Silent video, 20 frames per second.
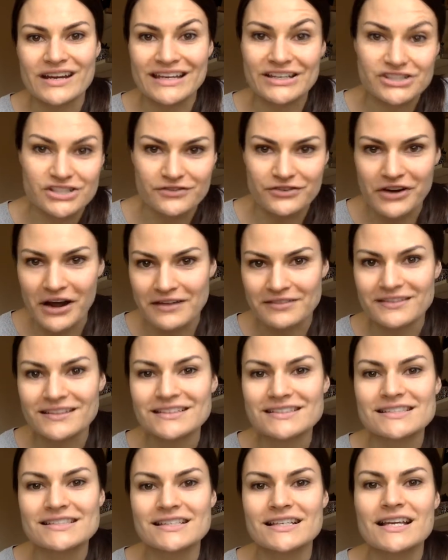each of your
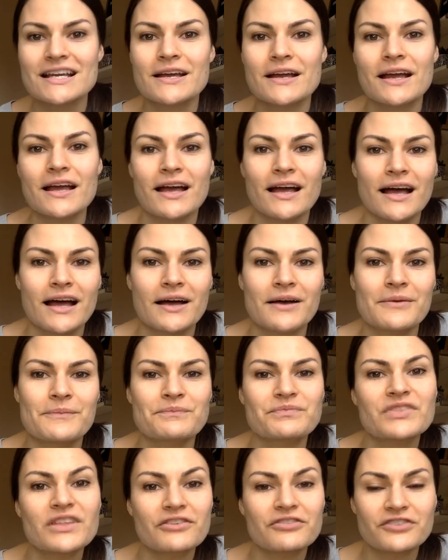athletes.
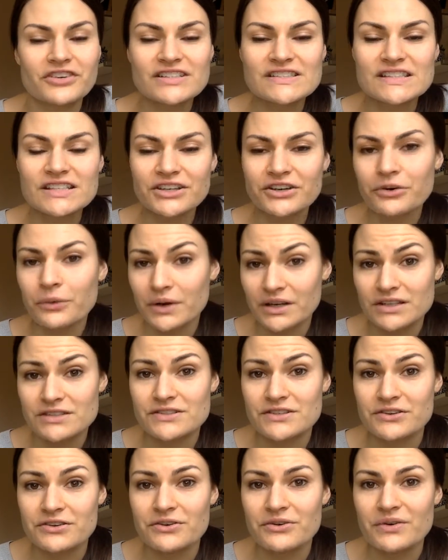The first thing you're going to
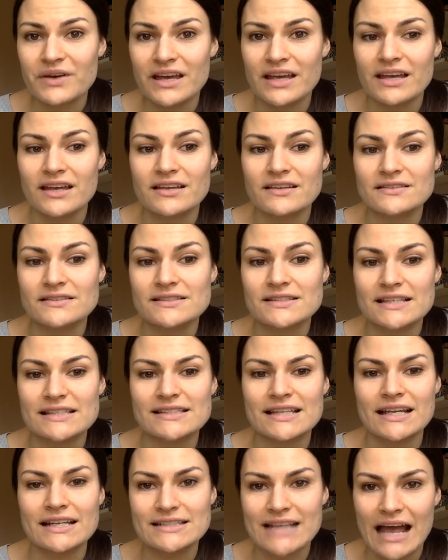do is
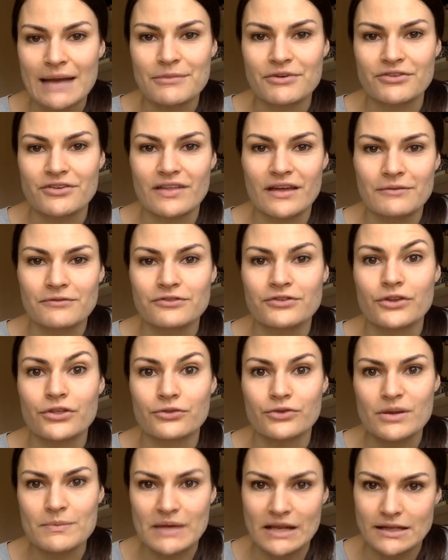set a timer for them for
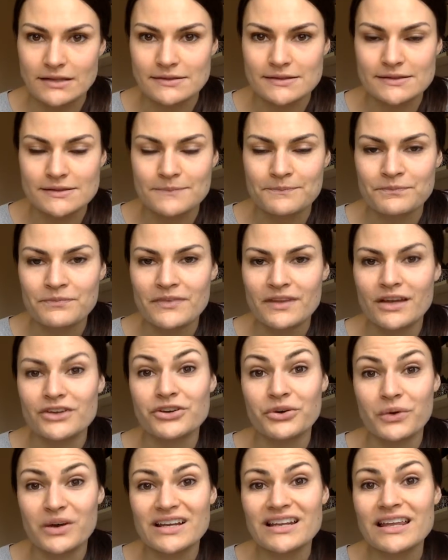3 minutes, and you're
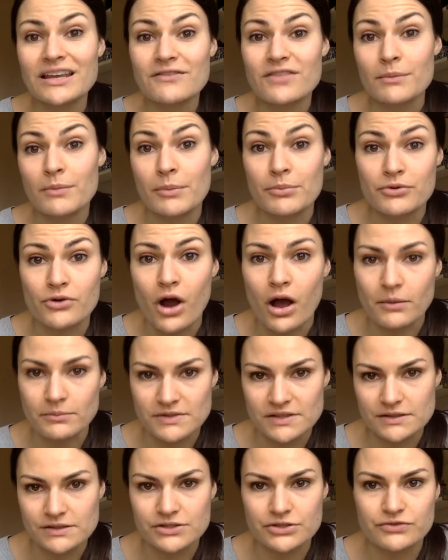going to give them a
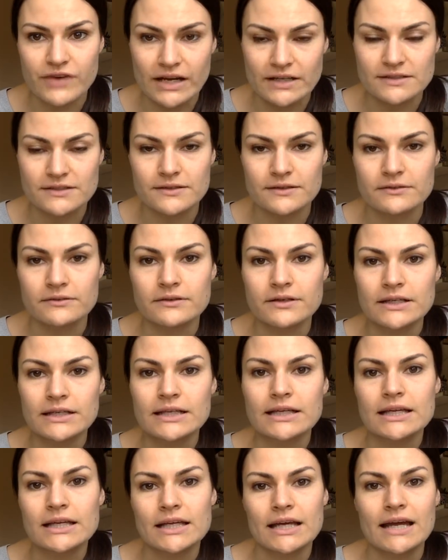prompt to write to.
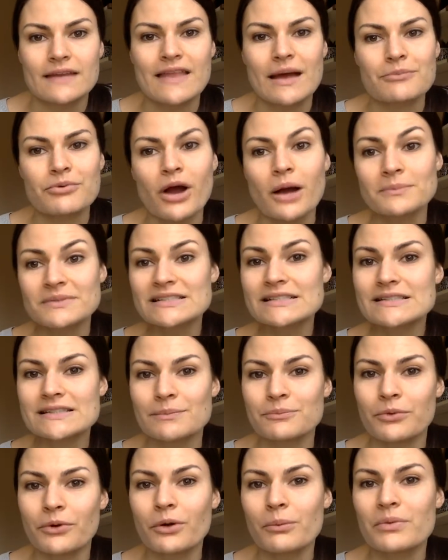And that prompt is
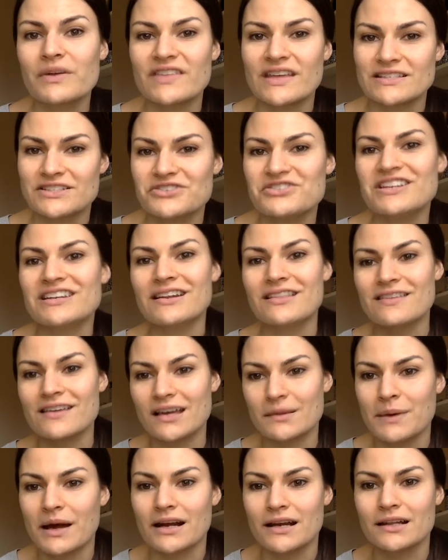simple, but they do need to think
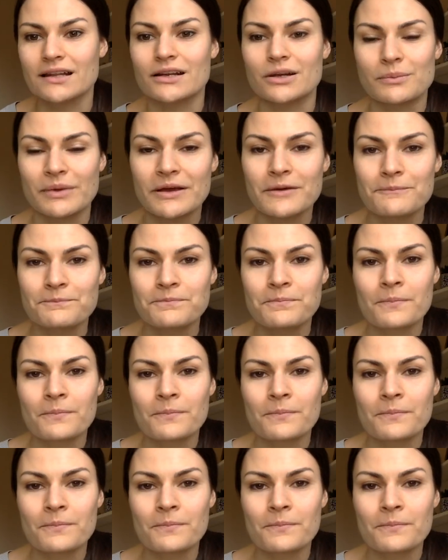about it a little bit.